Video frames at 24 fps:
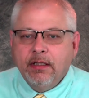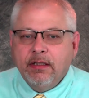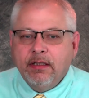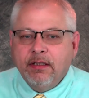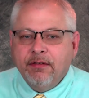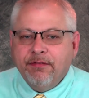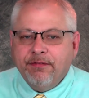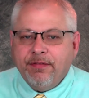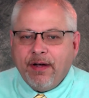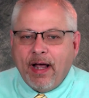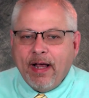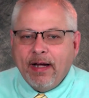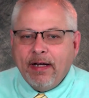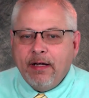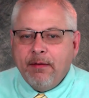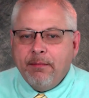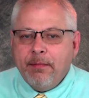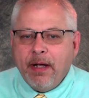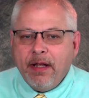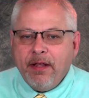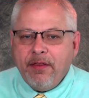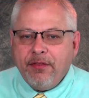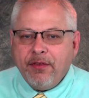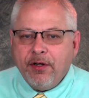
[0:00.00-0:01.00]
divided
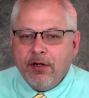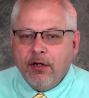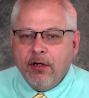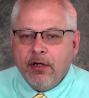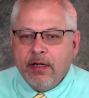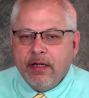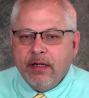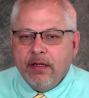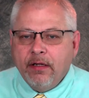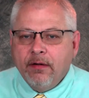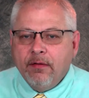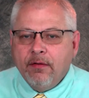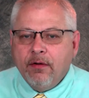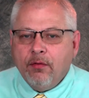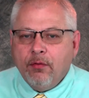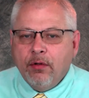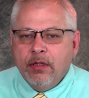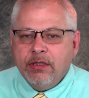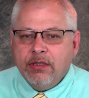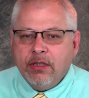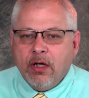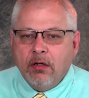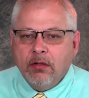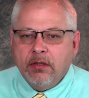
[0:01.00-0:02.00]
by 30,
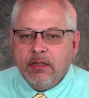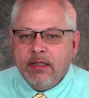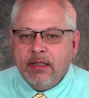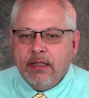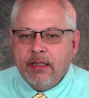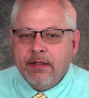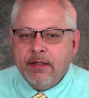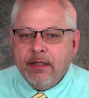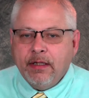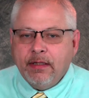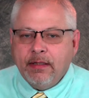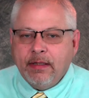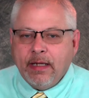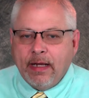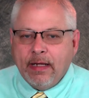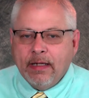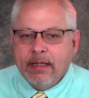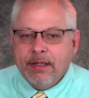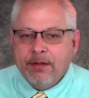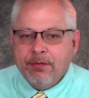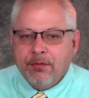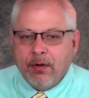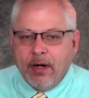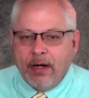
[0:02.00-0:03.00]
resulting in the
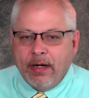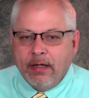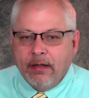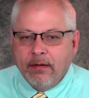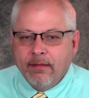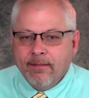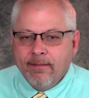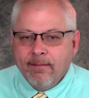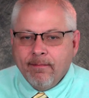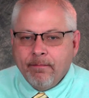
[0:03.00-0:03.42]
daily rate.